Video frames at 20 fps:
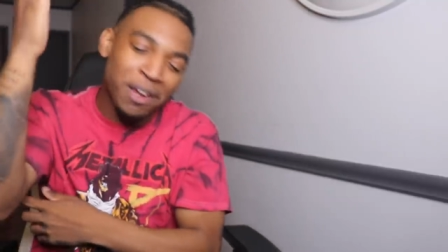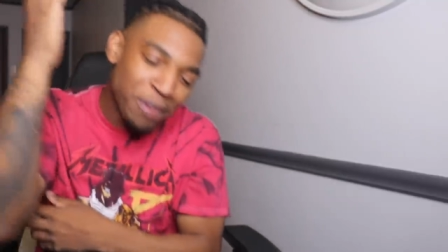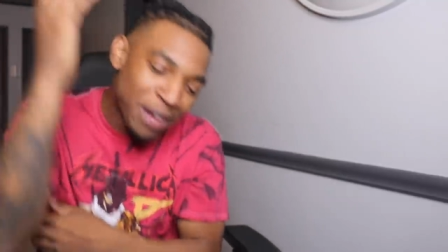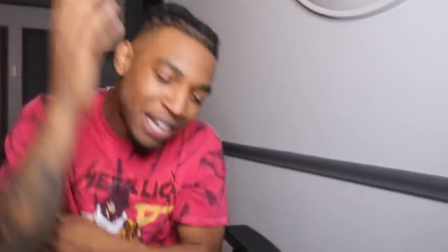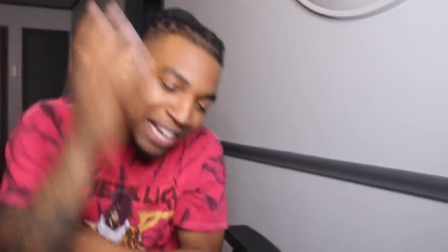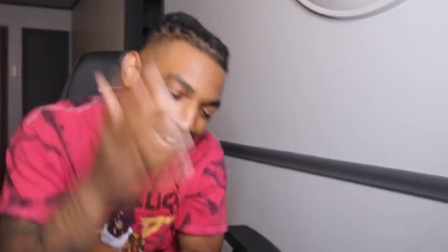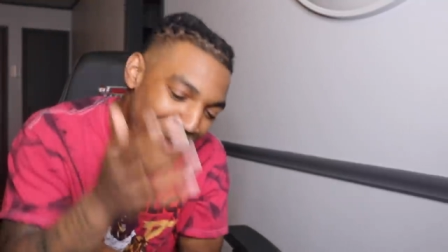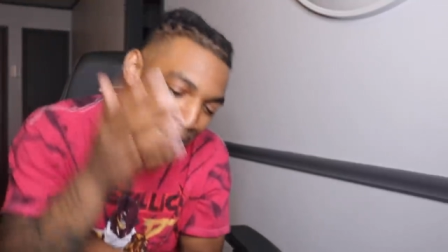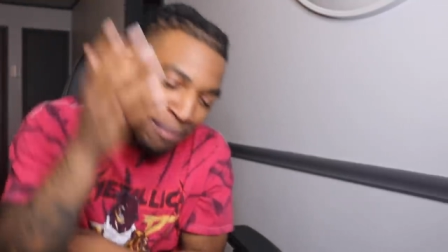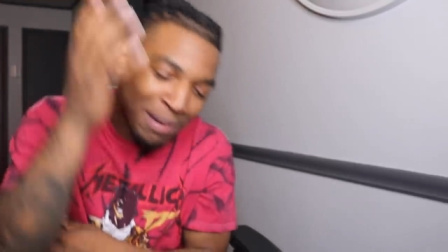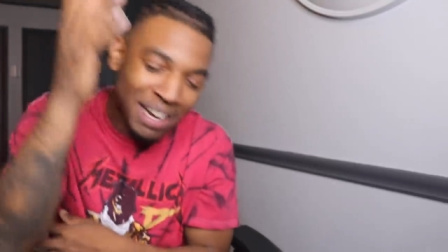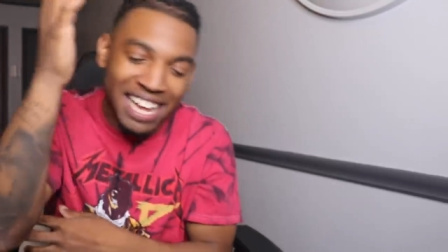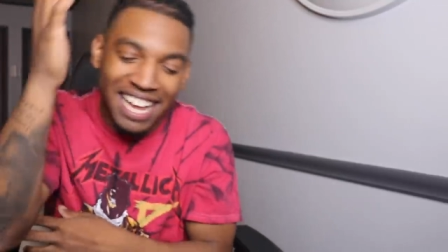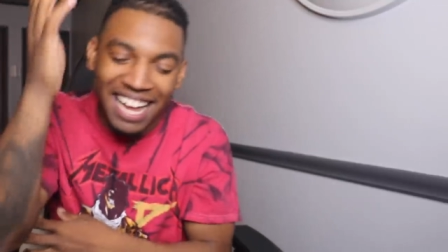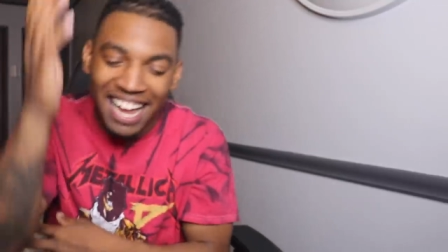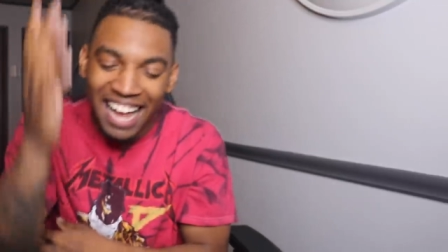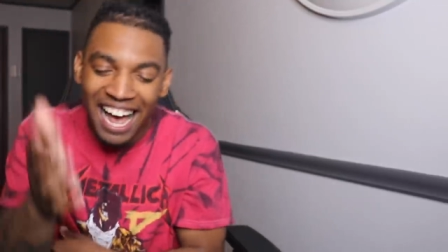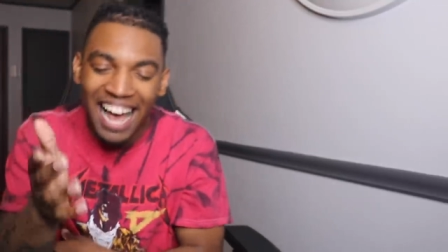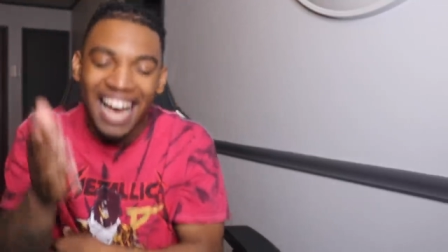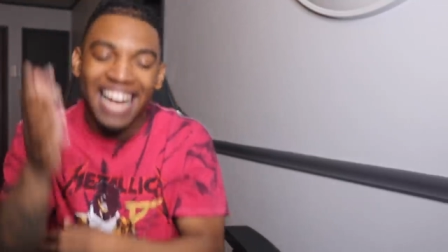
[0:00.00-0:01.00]
If we coming
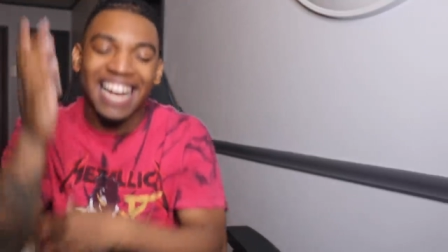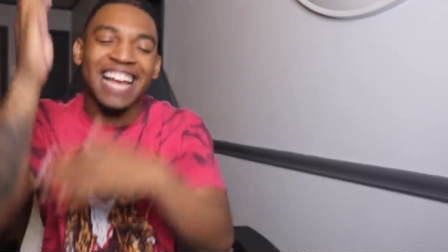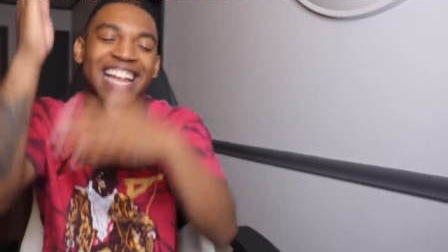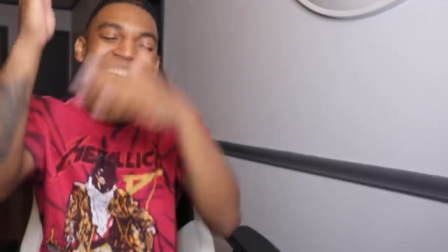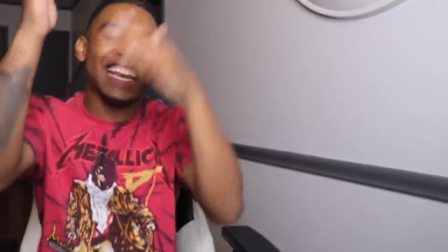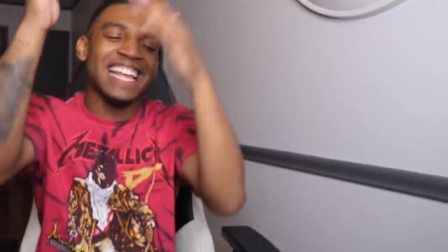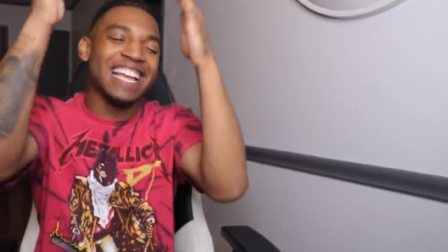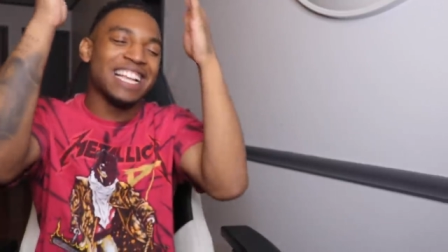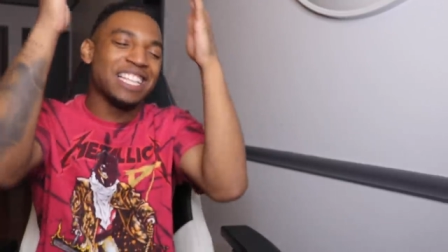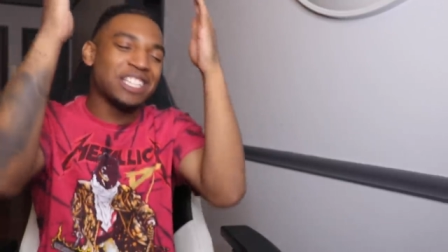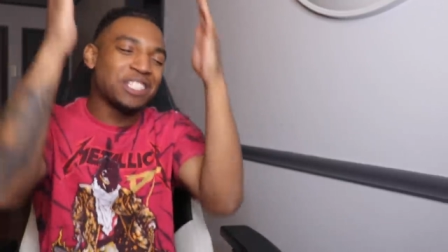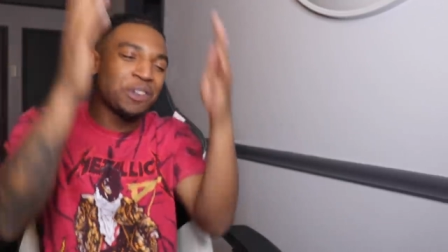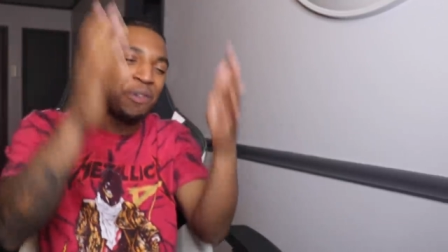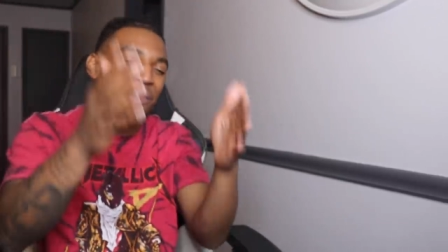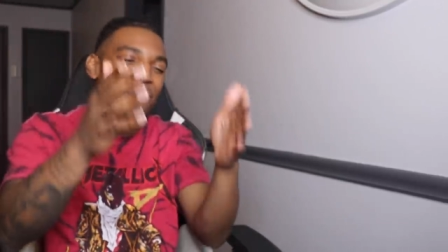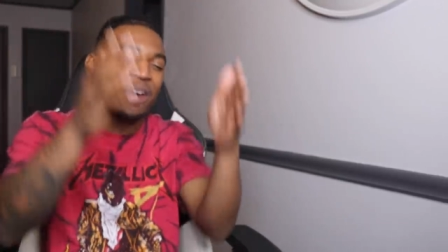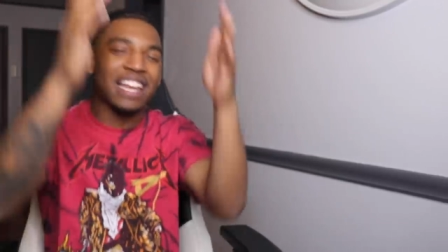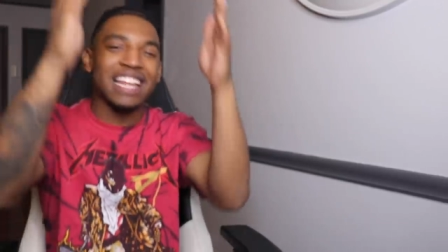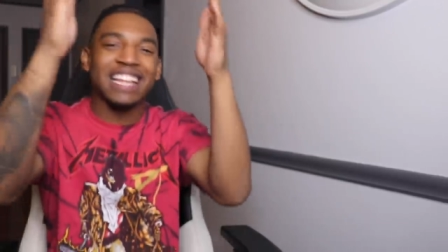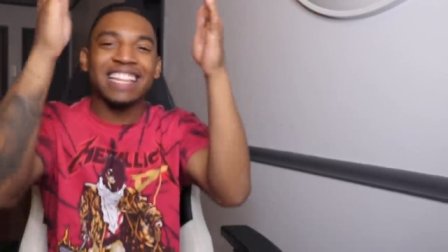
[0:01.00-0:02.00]
in hot, I need
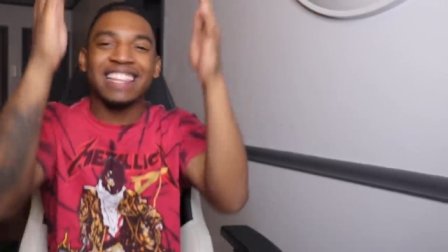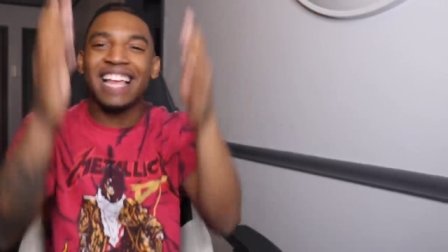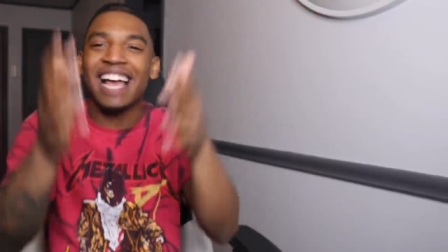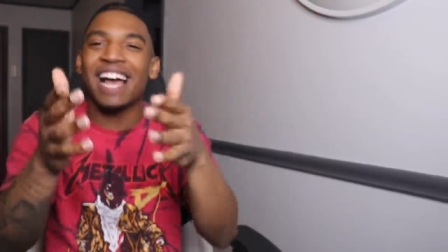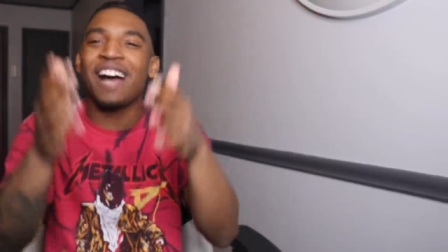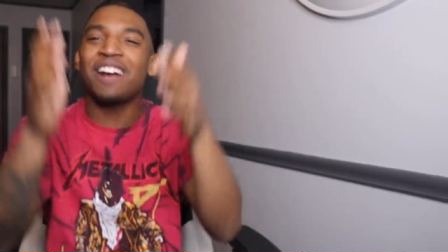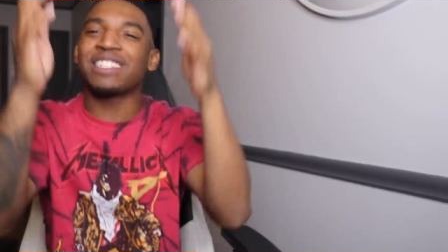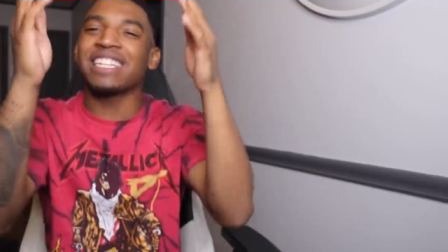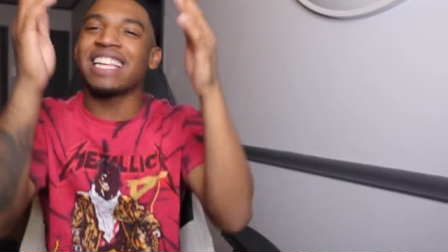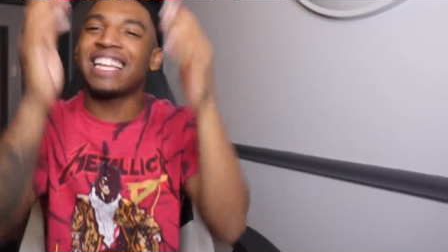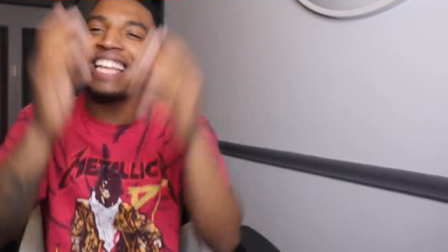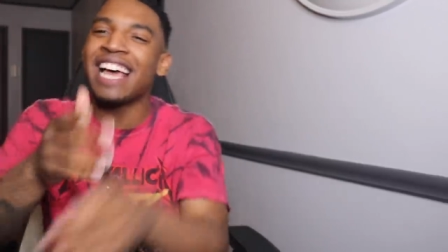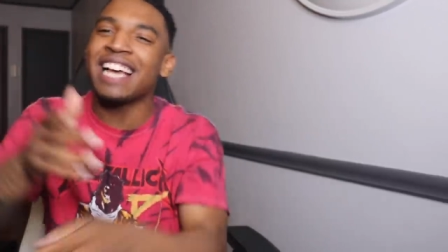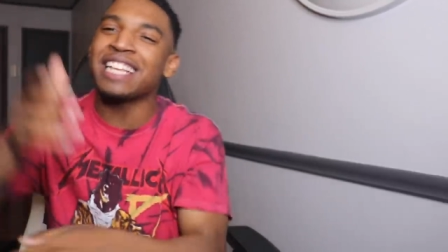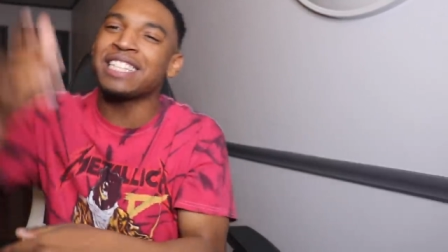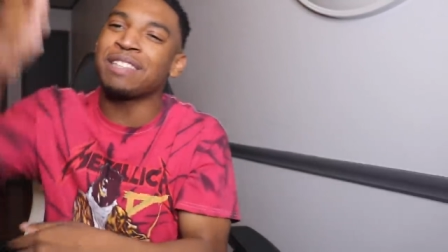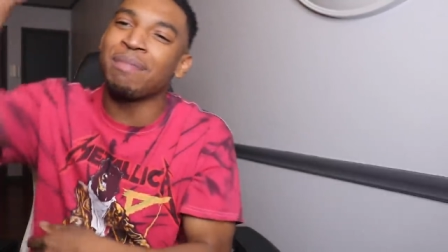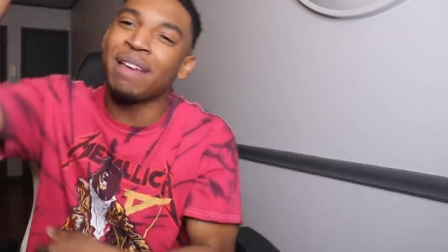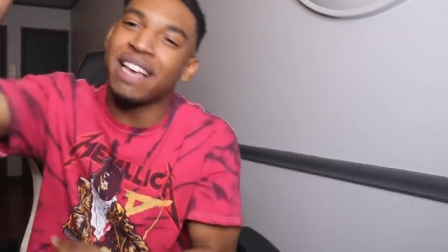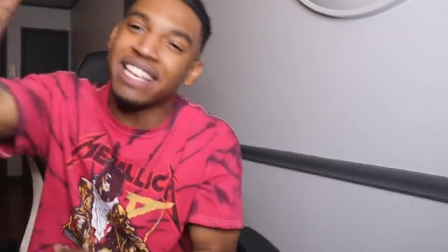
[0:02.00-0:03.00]
20,000
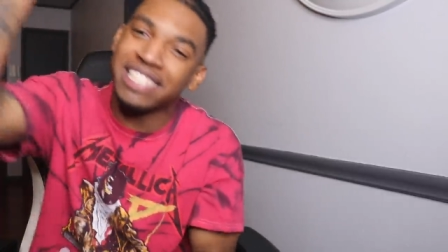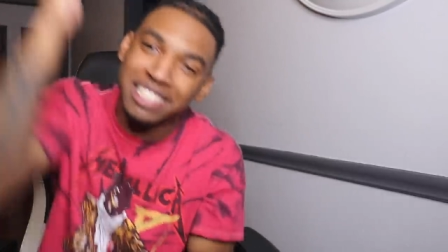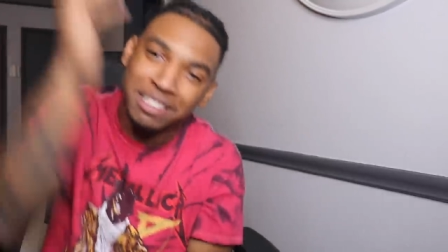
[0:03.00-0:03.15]
likes, man.